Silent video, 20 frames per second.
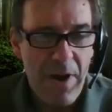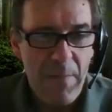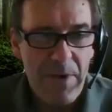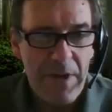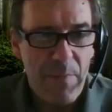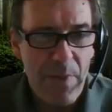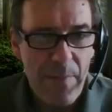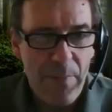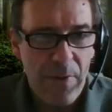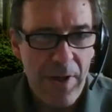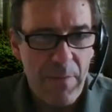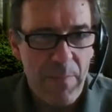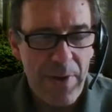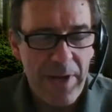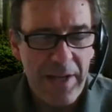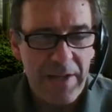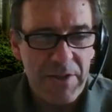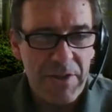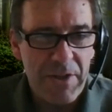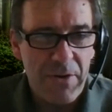many people, how
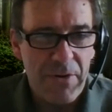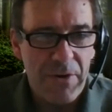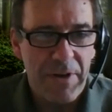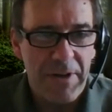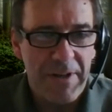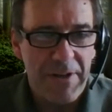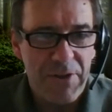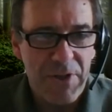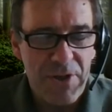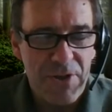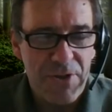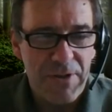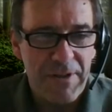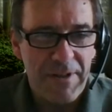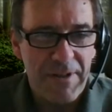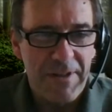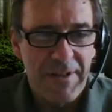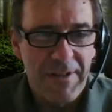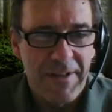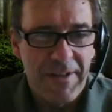big is the
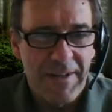organization?